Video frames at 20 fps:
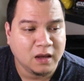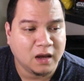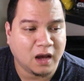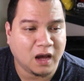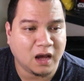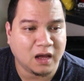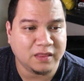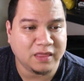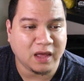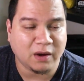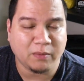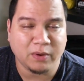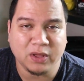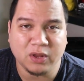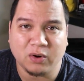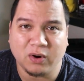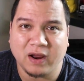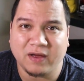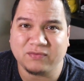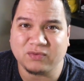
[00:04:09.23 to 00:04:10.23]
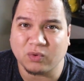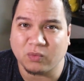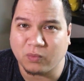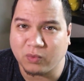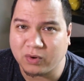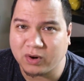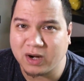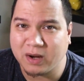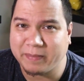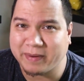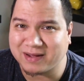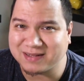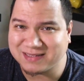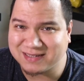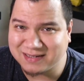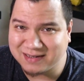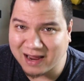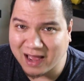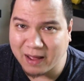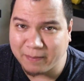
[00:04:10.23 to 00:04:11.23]
Uh, that way, you don't have to worry about
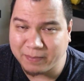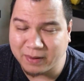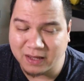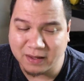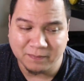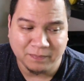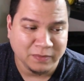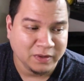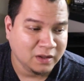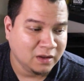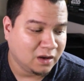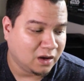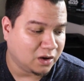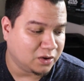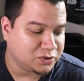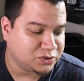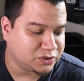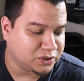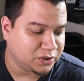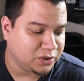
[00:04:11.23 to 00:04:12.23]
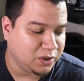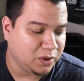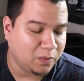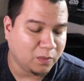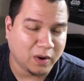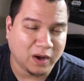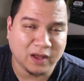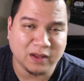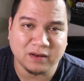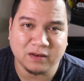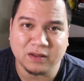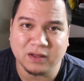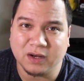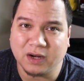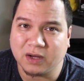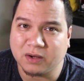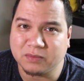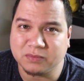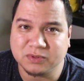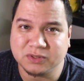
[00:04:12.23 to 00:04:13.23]
stopping. Also, you want, you
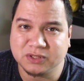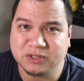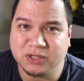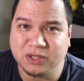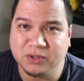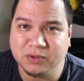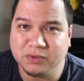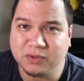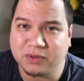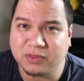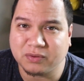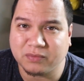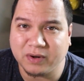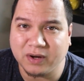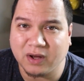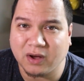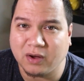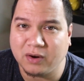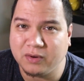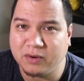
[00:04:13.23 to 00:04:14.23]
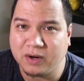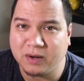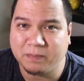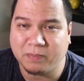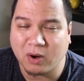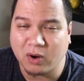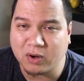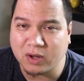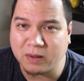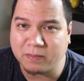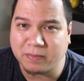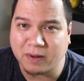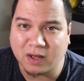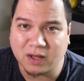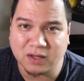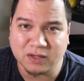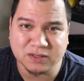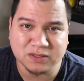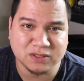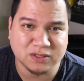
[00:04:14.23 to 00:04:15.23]
know, two to 300
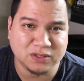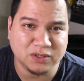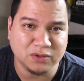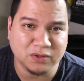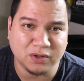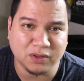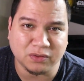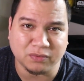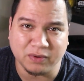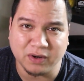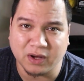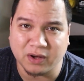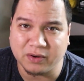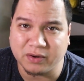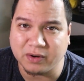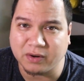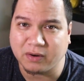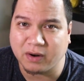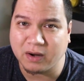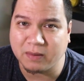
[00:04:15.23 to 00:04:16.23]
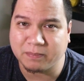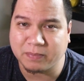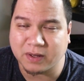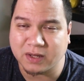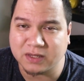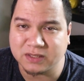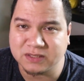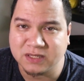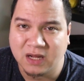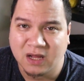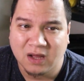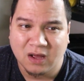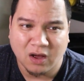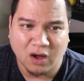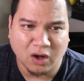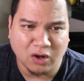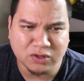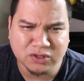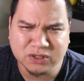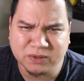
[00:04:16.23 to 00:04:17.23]
Pokeballs, two to 300 Great Balls.
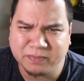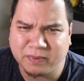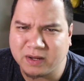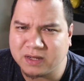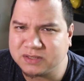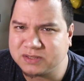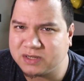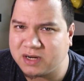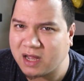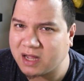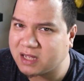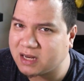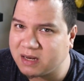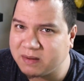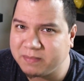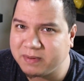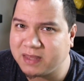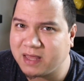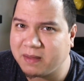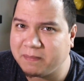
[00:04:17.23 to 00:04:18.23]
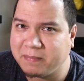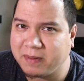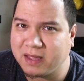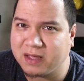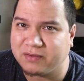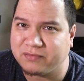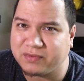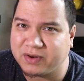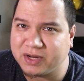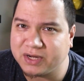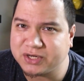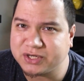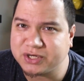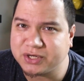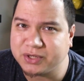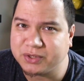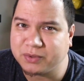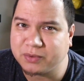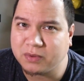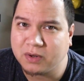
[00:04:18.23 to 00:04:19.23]
Ultra Balls are not going to be that big of an
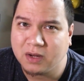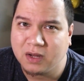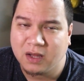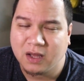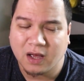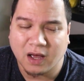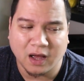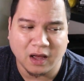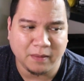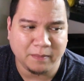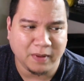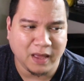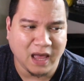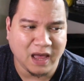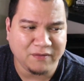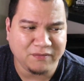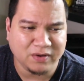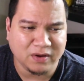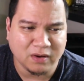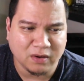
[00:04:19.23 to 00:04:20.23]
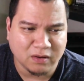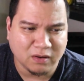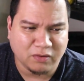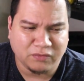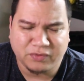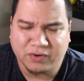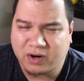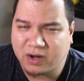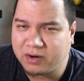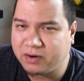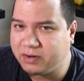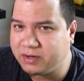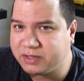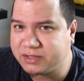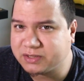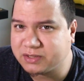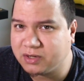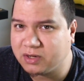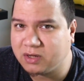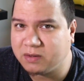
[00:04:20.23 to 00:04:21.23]
issue. Um, having over 100
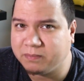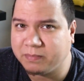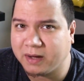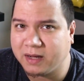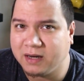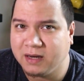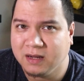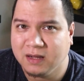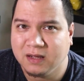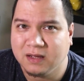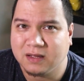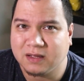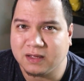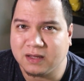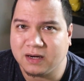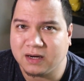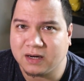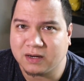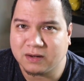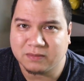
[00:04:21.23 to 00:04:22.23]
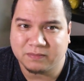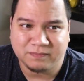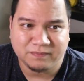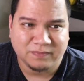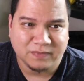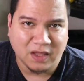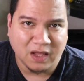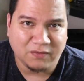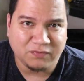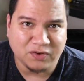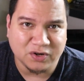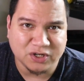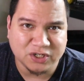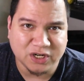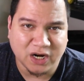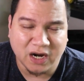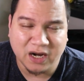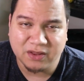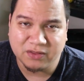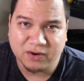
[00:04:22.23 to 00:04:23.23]
is good, but you know, if they're
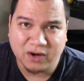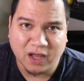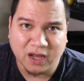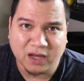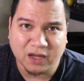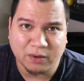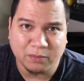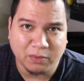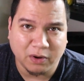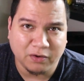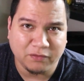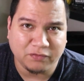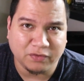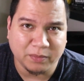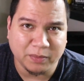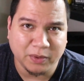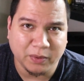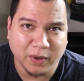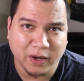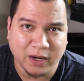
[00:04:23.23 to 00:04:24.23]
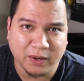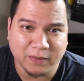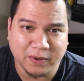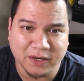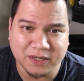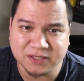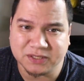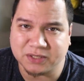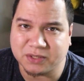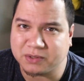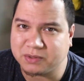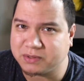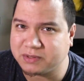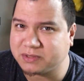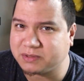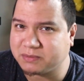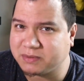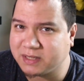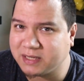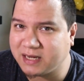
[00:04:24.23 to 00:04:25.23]
shiny, they're not going to run from you anyway, so
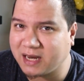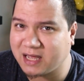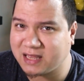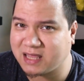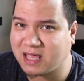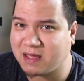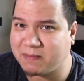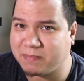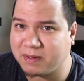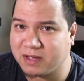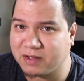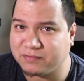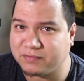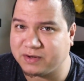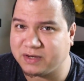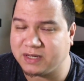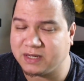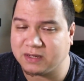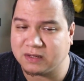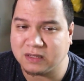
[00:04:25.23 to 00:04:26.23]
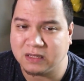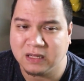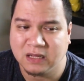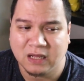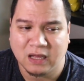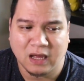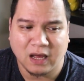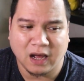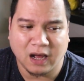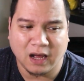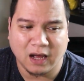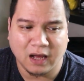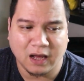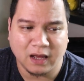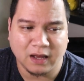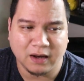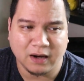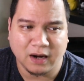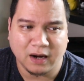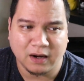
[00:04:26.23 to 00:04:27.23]
it's really not that big of a deal.
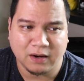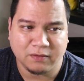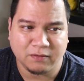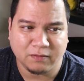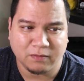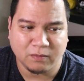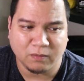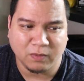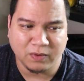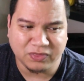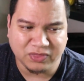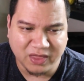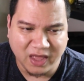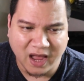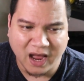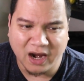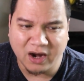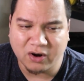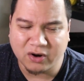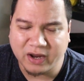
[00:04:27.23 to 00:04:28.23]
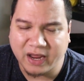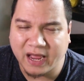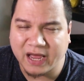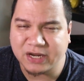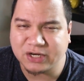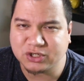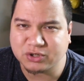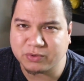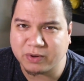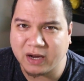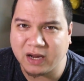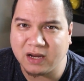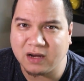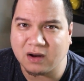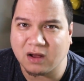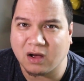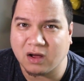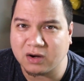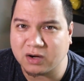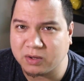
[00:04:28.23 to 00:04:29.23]
Uh, with the higher catch rate
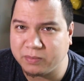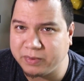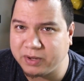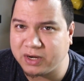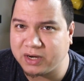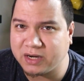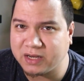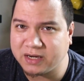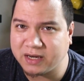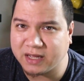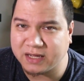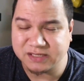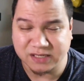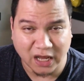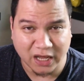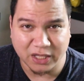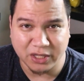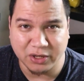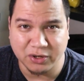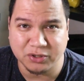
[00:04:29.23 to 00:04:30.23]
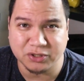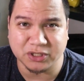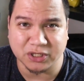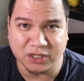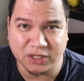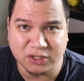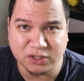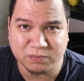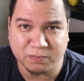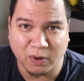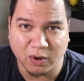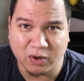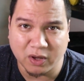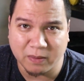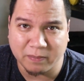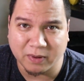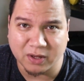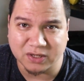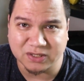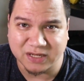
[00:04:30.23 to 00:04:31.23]
on community days, I usually use
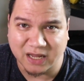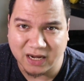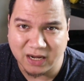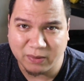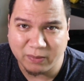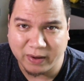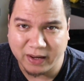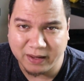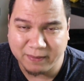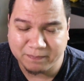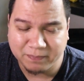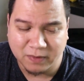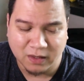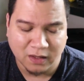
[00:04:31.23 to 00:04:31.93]
Pokeballs anyway.